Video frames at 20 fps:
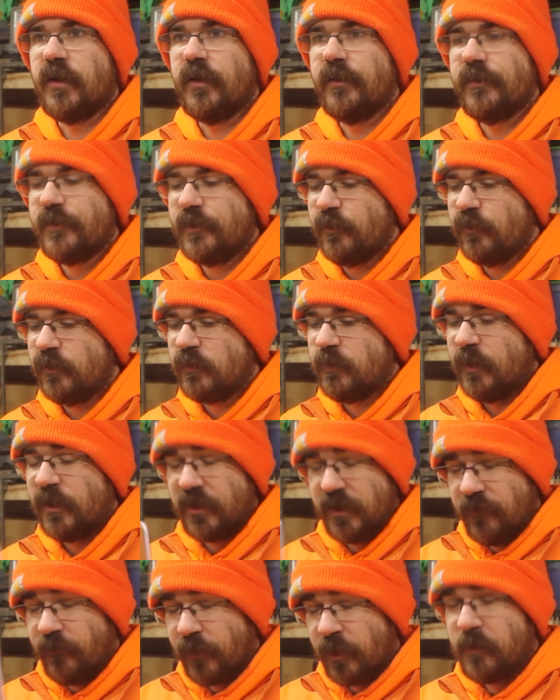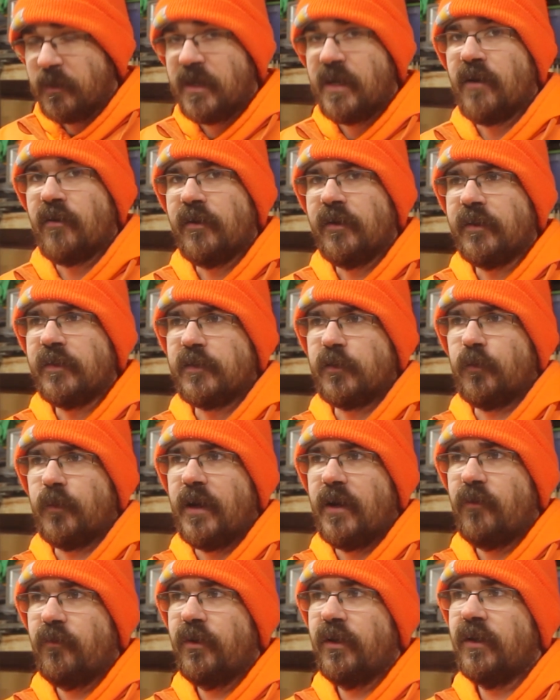also, especially if you're going to be carrying this
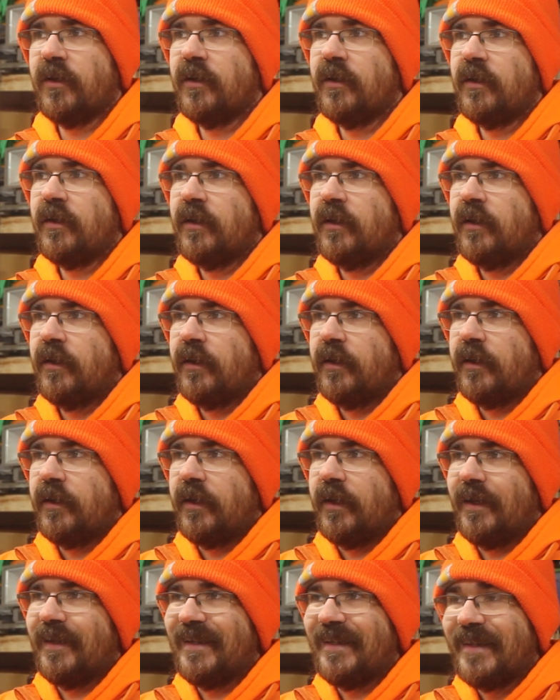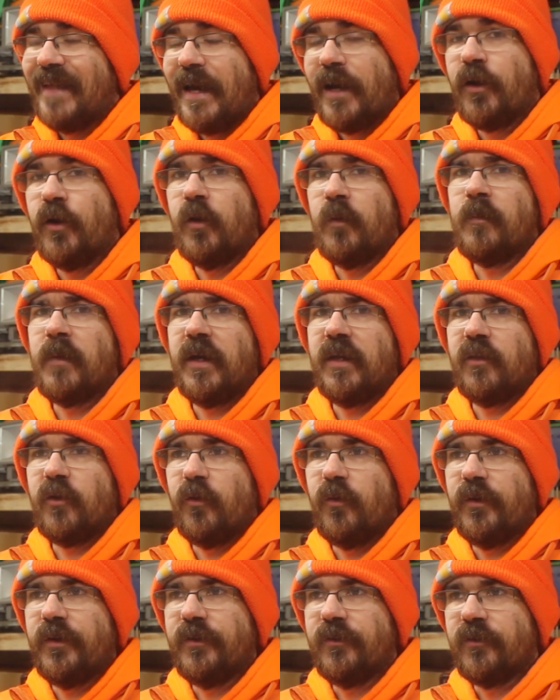around, I think that could make the
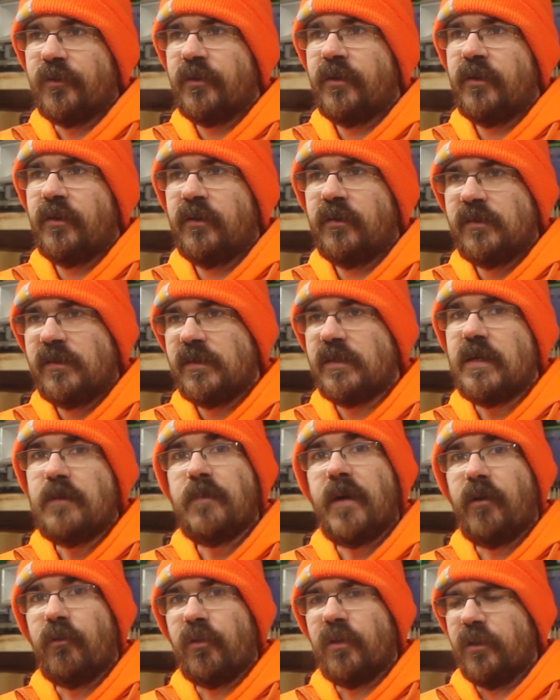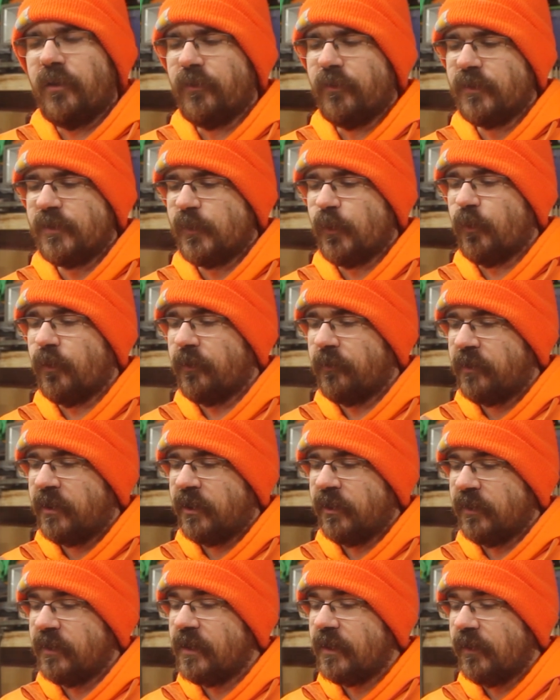oil seep out a little, so it
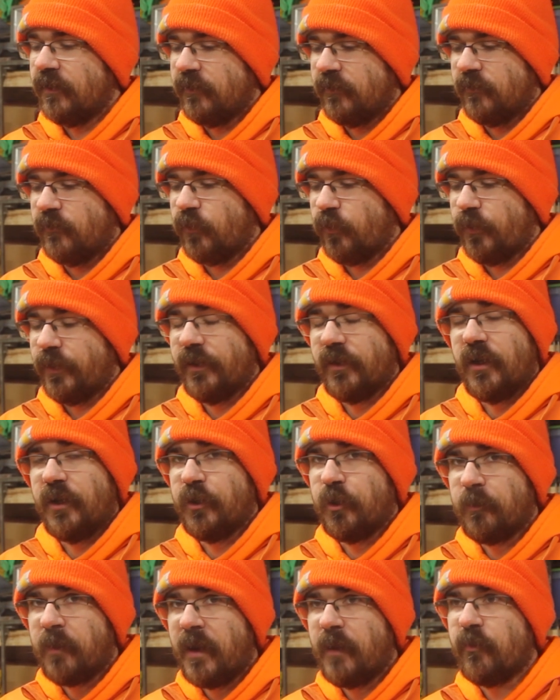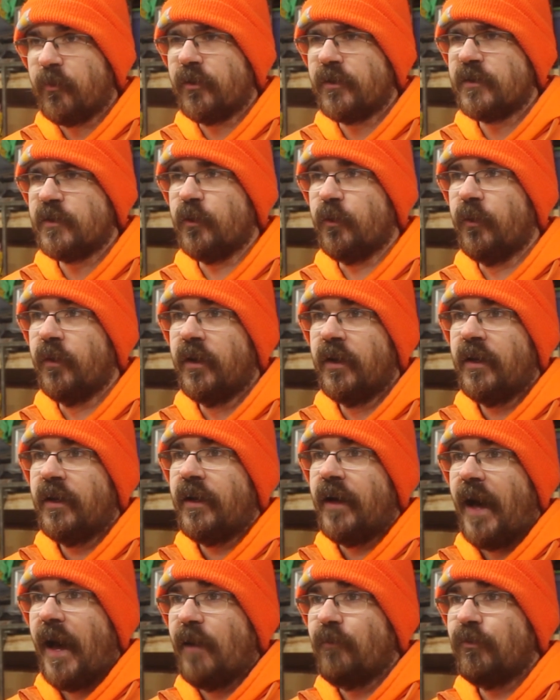could get oil on your paper. So
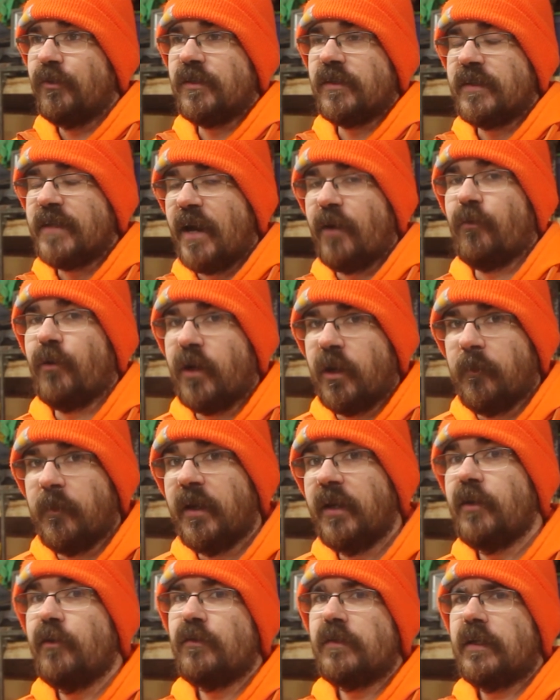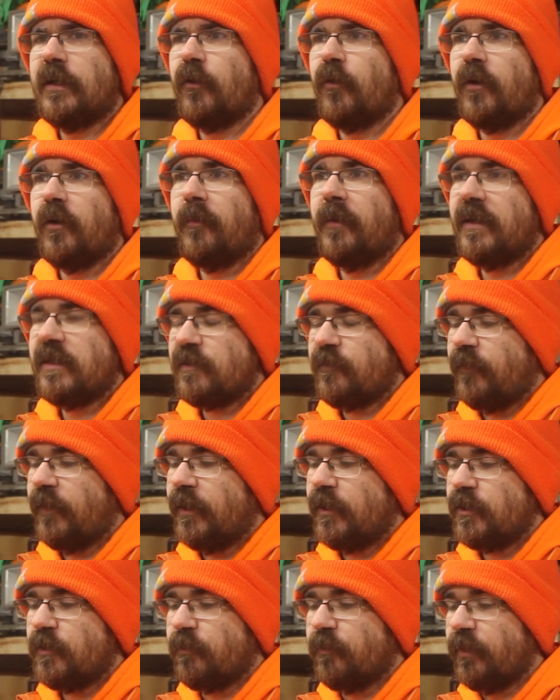I would just not recommend using an oil-based
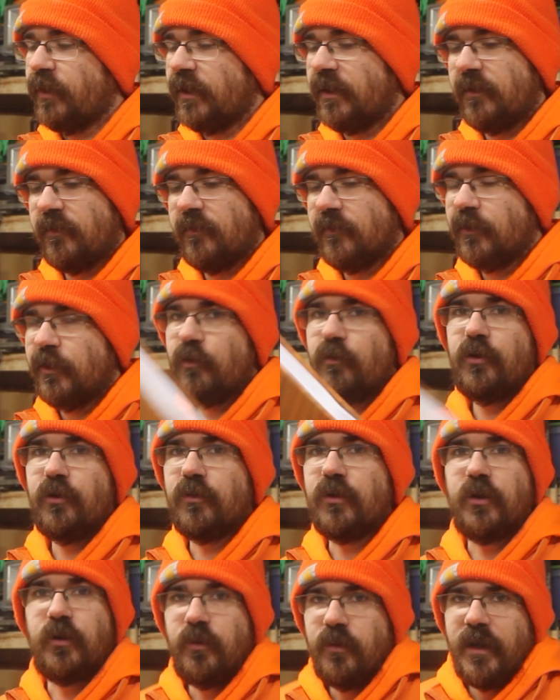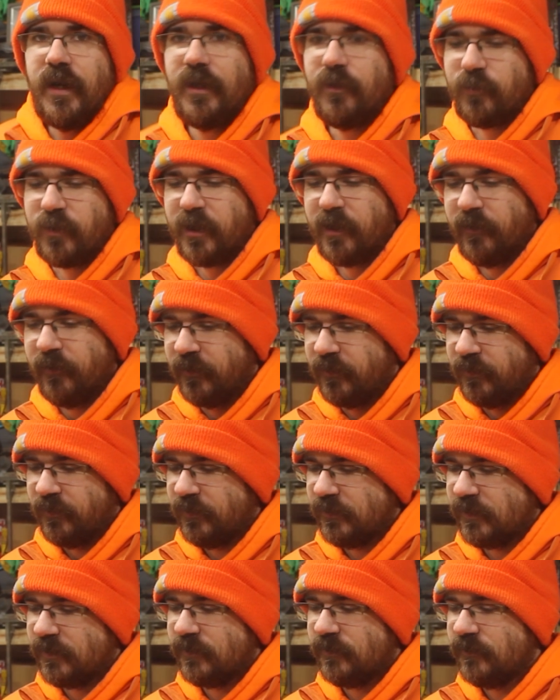finish, but you do you. I don't care.
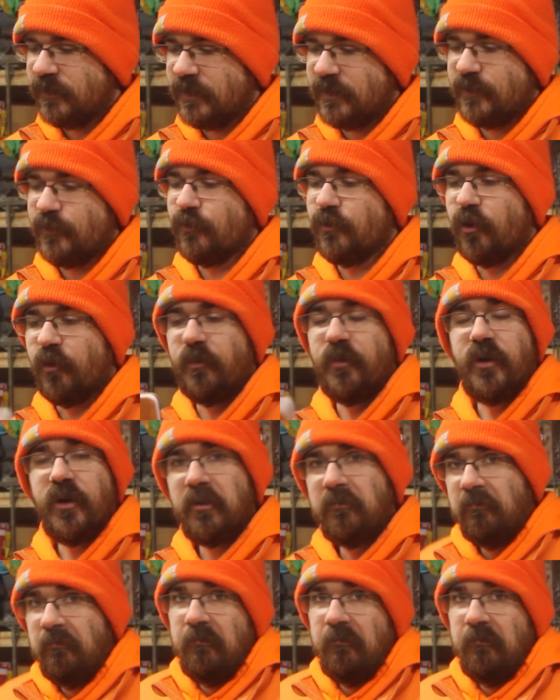It's your notebook.